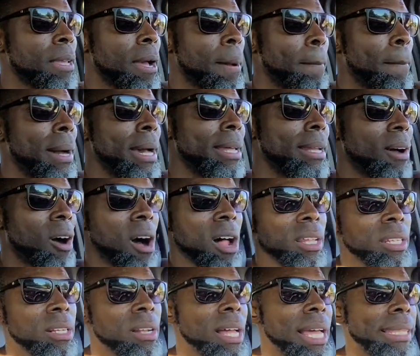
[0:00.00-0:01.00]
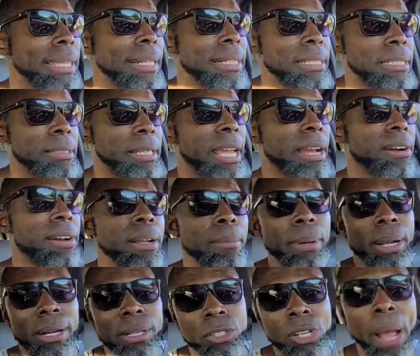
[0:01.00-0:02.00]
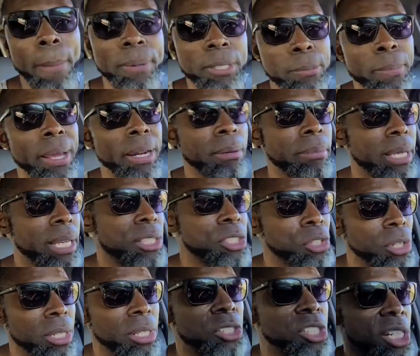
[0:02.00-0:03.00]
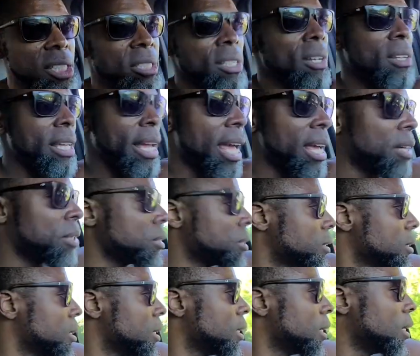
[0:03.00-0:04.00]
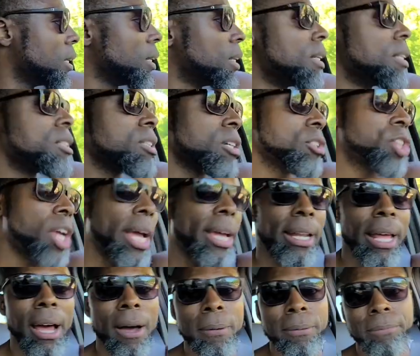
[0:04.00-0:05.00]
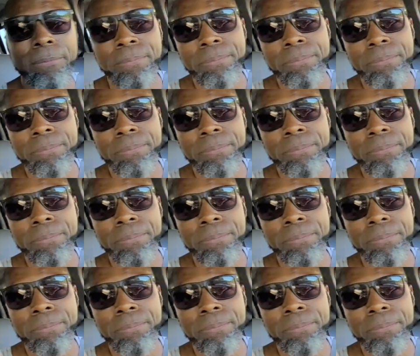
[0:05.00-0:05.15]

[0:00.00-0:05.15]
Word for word: But all in all, I think this carrier bearing drop is better because you can adjust all the angles. So check it out.